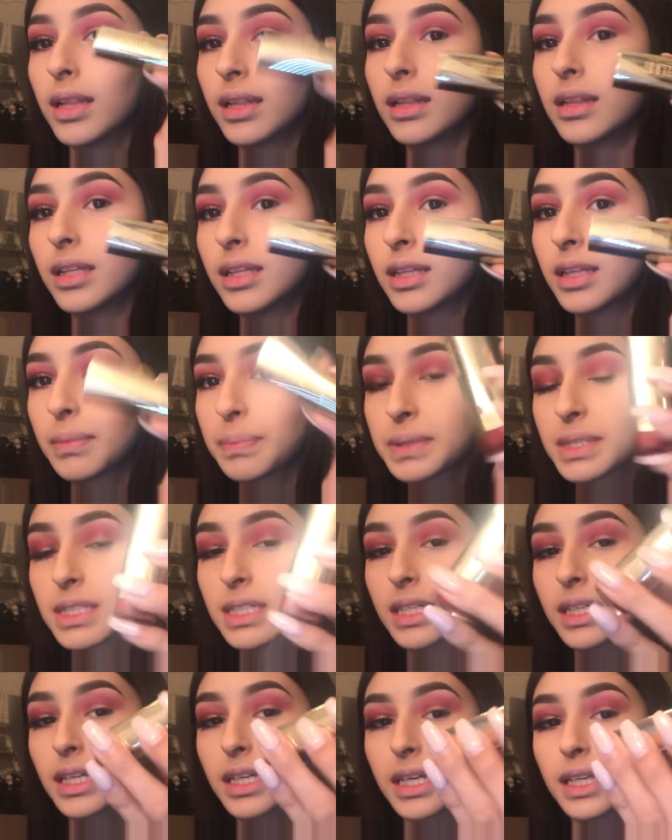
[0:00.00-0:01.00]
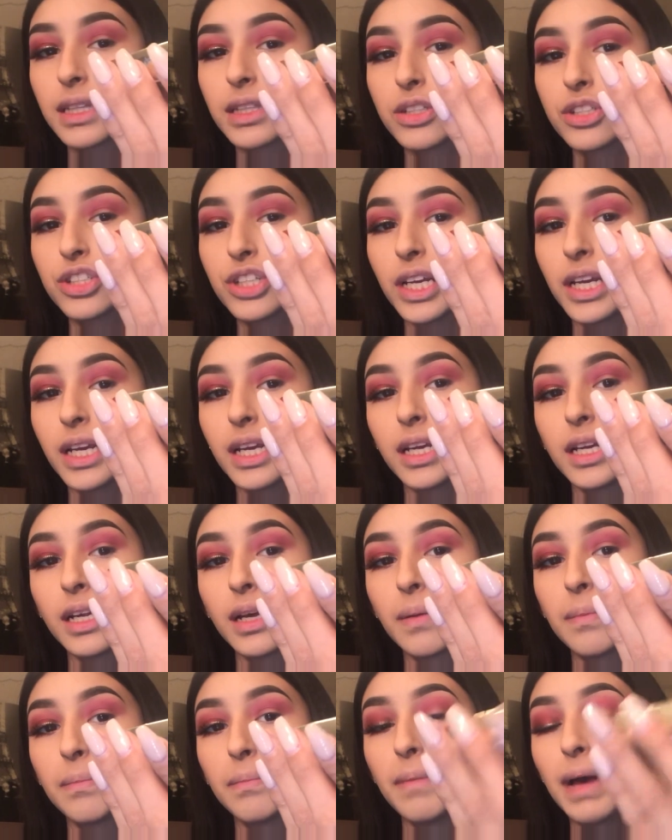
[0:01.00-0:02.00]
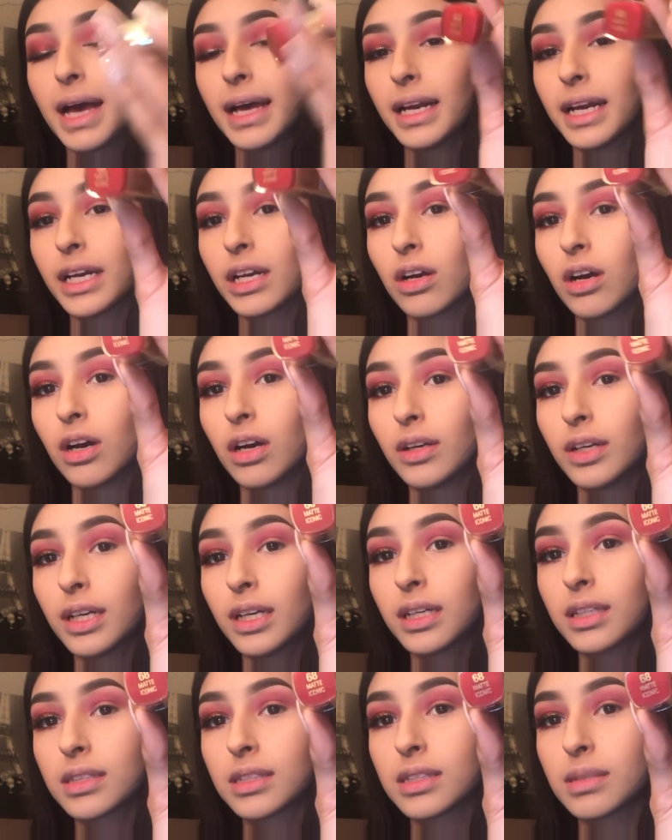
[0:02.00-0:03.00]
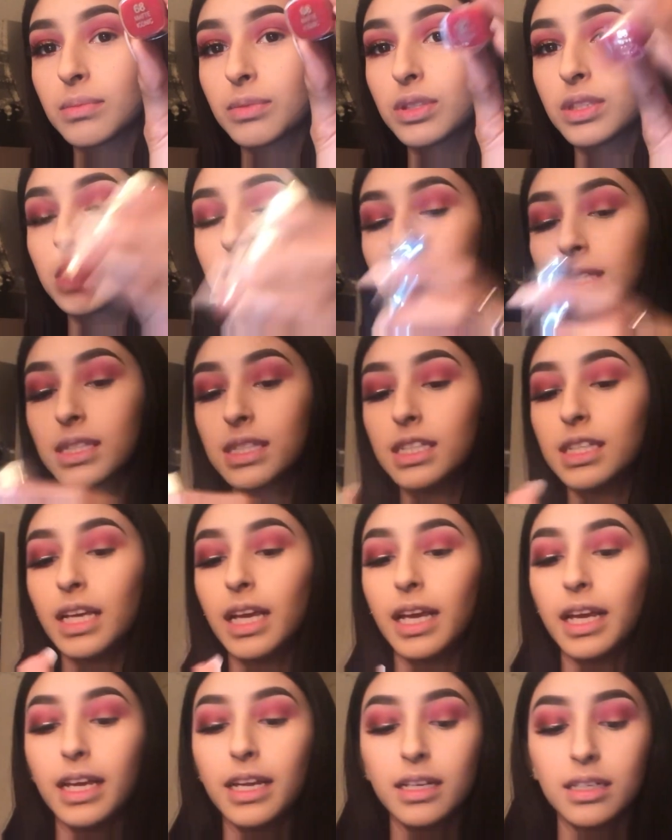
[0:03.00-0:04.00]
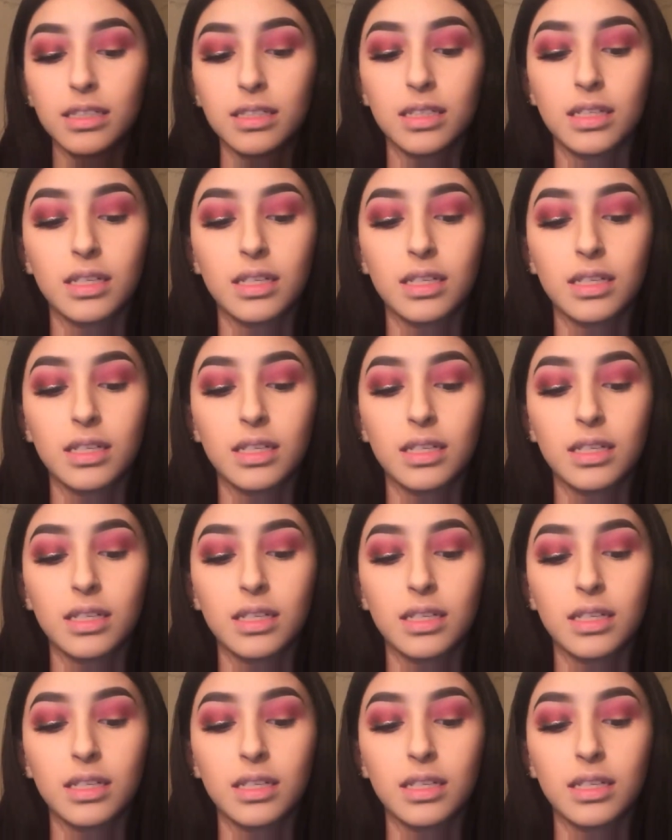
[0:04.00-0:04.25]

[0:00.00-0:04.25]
lipstick in the shade Matte Iconic. It's number 68.